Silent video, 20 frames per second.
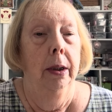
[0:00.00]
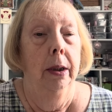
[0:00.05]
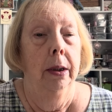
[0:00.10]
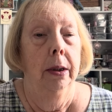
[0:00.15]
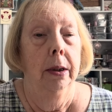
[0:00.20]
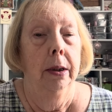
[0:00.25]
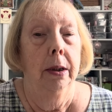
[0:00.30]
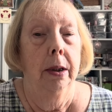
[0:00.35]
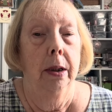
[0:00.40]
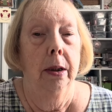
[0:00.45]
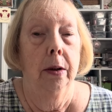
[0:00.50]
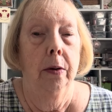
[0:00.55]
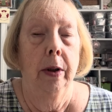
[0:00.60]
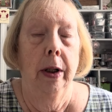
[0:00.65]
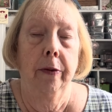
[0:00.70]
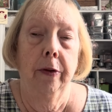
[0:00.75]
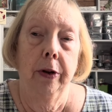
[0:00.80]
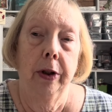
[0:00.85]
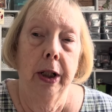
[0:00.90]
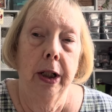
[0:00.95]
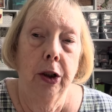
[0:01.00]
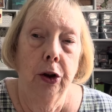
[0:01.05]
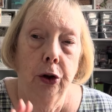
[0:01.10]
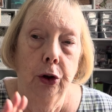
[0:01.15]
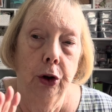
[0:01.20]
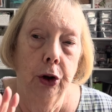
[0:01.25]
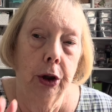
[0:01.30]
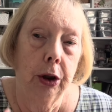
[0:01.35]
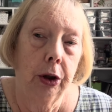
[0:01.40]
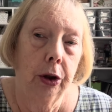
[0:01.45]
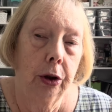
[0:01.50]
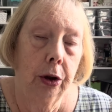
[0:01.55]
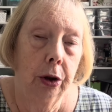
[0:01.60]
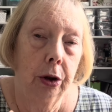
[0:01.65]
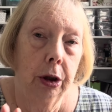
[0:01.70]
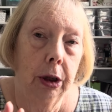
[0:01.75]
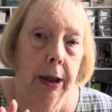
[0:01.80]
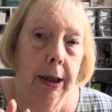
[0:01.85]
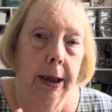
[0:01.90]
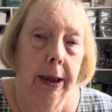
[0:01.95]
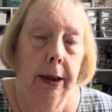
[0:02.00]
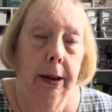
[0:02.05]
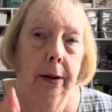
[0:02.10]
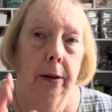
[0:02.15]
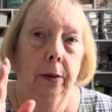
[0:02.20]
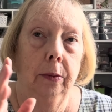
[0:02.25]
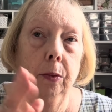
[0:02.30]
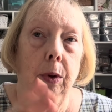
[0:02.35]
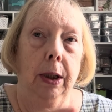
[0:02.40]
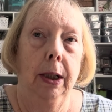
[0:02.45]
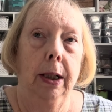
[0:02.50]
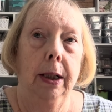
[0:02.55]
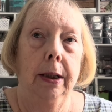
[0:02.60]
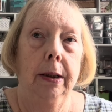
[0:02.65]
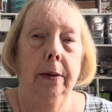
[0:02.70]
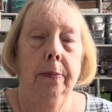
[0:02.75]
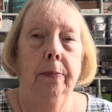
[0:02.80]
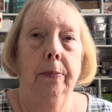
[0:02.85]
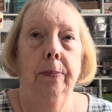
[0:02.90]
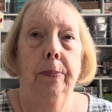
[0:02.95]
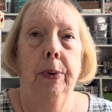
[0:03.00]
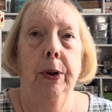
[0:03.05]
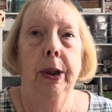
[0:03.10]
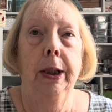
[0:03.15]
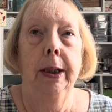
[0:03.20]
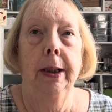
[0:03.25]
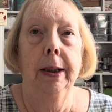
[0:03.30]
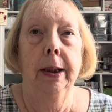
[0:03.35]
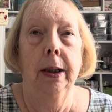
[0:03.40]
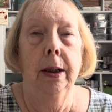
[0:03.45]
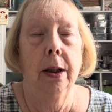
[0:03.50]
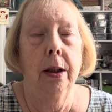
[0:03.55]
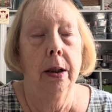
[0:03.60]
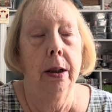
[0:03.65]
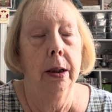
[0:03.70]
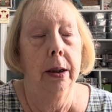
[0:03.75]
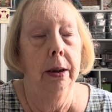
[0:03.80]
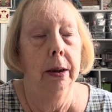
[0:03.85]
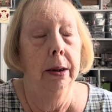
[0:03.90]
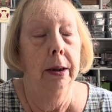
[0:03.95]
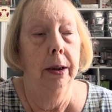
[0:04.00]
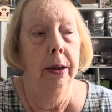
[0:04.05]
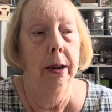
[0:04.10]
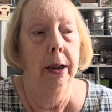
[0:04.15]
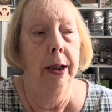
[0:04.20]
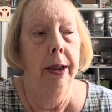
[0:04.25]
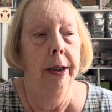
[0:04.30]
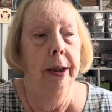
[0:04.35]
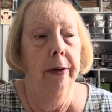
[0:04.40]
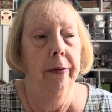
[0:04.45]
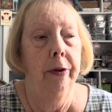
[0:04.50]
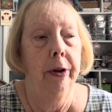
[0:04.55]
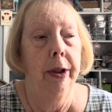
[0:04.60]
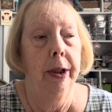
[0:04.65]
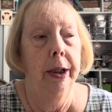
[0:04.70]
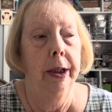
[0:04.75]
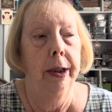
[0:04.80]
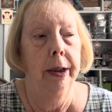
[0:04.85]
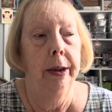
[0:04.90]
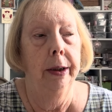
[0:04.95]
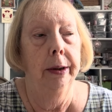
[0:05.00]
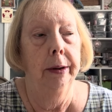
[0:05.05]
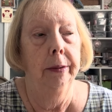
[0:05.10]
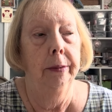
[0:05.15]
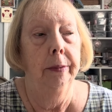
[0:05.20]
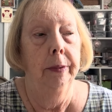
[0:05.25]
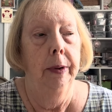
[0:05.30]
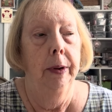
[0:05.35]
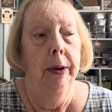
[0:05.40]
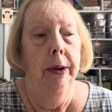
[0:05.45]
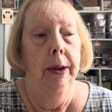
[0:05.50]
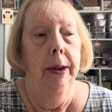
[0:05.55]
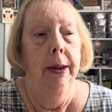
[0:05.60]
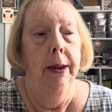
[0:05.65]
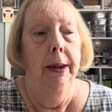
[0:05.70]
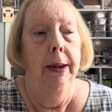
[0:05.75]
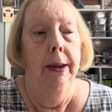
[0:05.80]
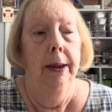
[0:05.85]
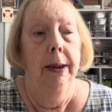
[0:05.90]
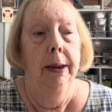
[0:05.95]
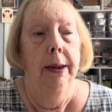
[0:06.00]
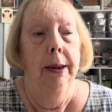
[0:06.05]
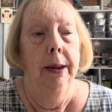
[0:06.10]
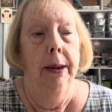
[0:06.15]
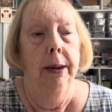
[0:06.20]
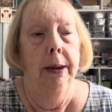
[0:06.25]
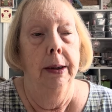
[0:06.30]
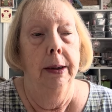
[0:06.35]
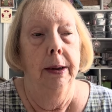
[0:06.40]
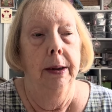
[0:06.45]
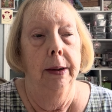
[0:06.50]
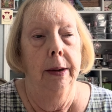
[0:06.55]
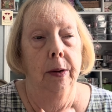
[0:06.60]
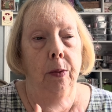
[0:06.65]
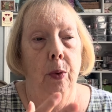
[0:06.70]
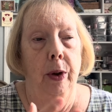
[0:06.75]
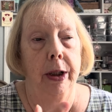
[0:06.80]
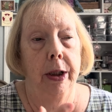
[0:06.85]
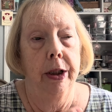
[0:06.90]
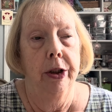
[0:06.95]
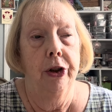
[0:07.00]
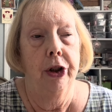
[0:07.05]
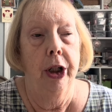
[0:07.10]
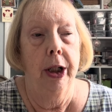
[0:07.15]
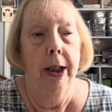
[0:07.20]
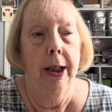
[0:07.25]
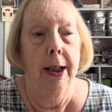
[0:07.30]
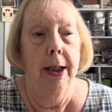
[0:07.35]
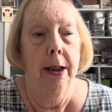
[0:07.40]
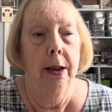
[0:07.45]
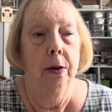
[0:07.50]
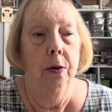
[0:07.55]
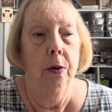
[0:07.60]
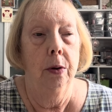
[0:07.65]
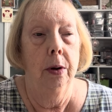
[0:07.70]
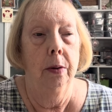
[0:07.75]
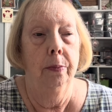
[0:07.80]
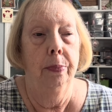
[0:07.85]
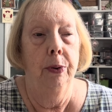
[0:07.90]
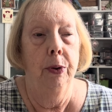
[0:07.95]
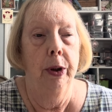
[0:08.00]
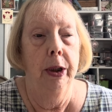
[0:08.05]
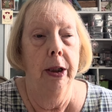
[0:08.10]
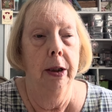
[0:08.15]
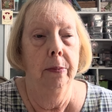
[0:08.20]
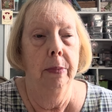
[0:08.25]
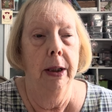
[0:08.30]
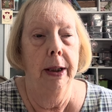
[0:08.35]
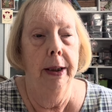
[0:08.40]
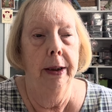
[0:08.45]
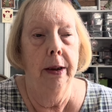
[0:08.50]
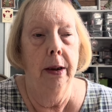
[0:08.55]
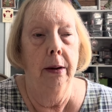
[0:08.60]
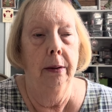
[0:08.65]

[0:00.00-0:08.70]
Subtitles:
So everything looked good when I put it in the cart and everything, and went to check out, put in my